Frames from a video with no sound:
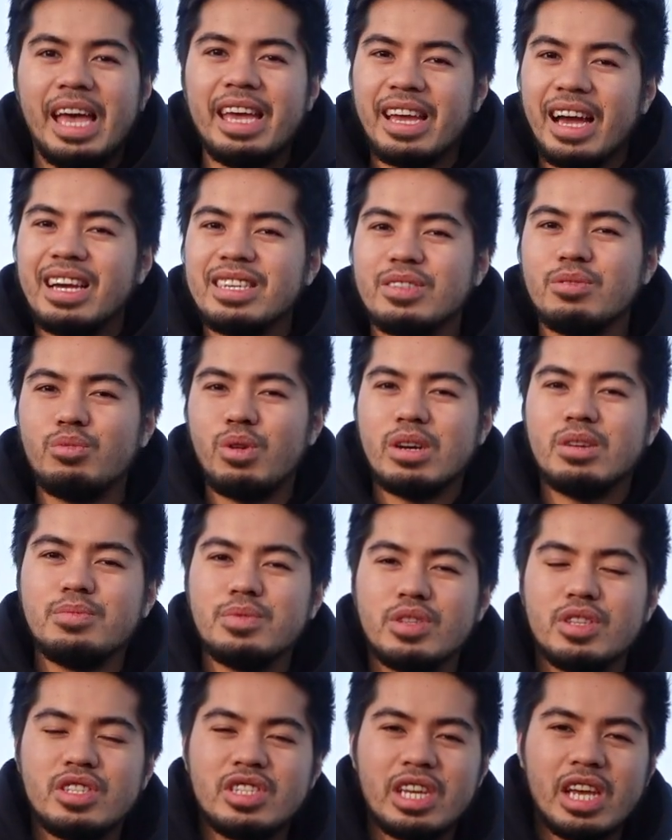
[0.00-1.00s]
Hey guys, and welcome
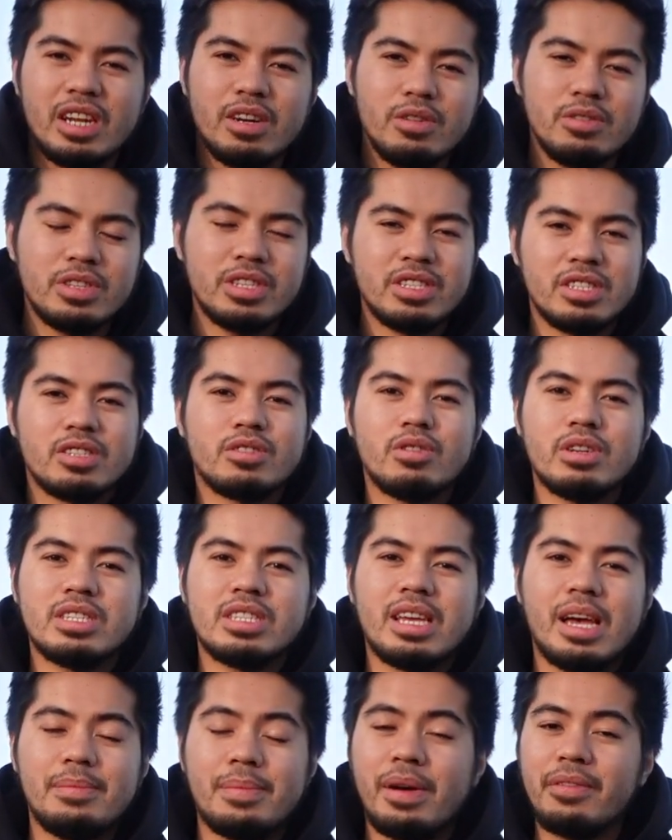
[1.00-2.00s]
to the channel. This is Chris
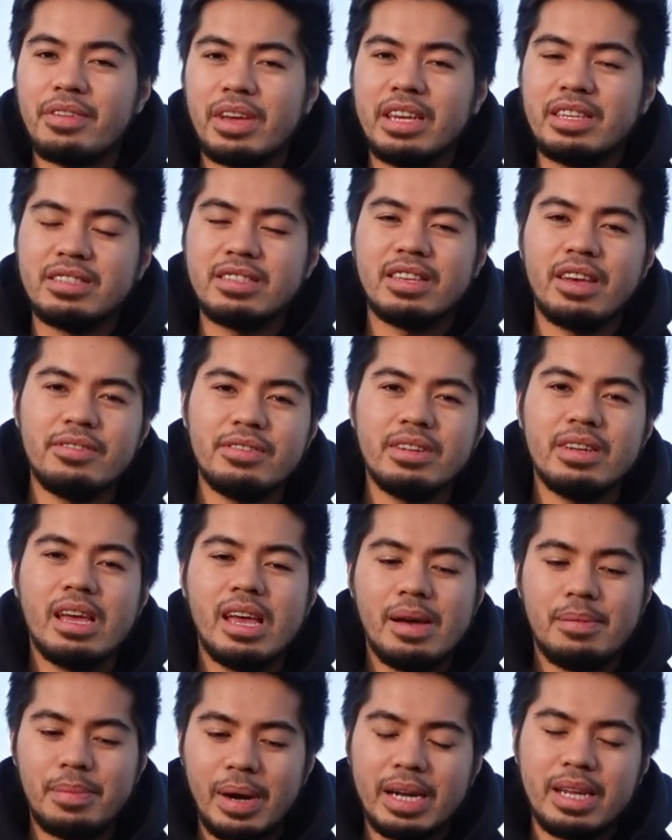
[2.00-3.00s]
Time F K seven.
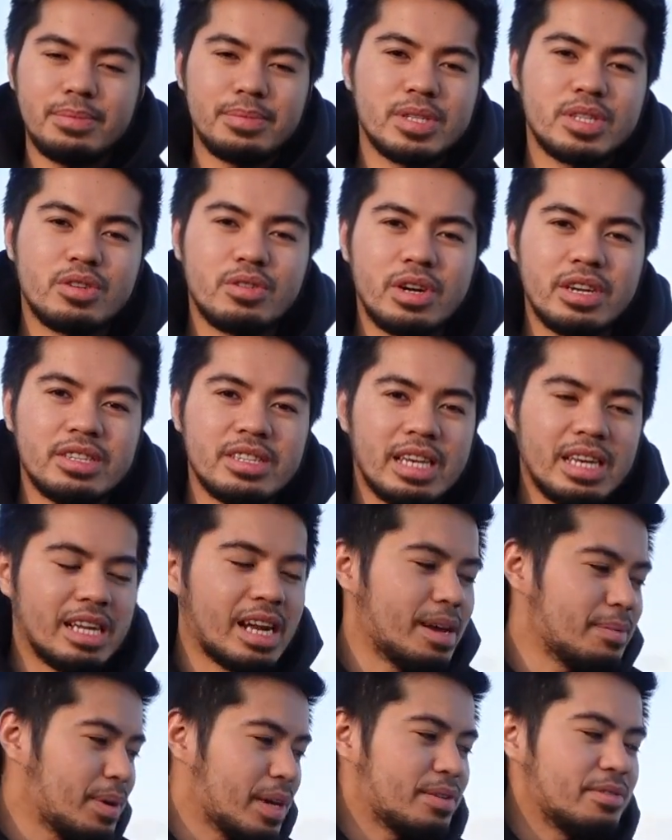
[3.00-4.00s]
My name is Chris and
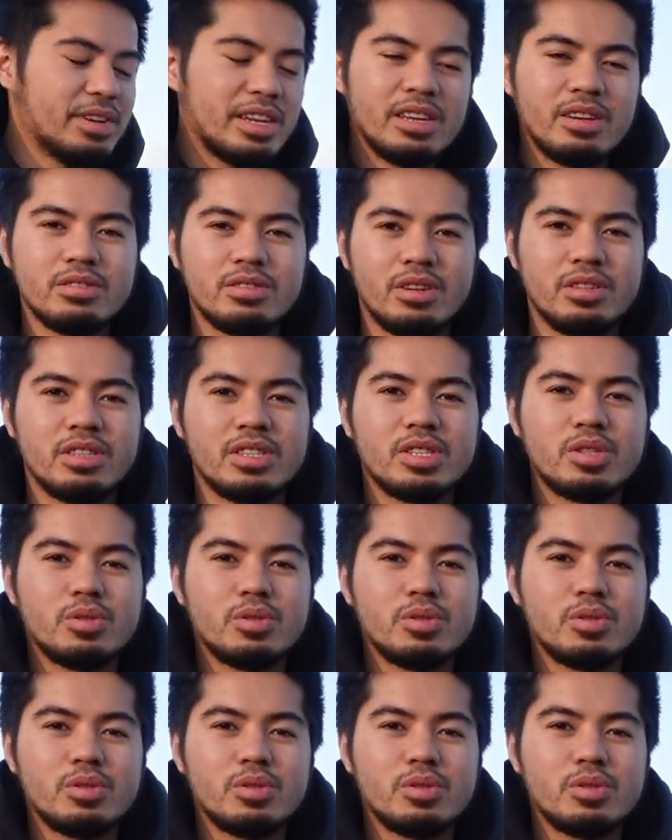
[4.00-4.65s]
I make videos on this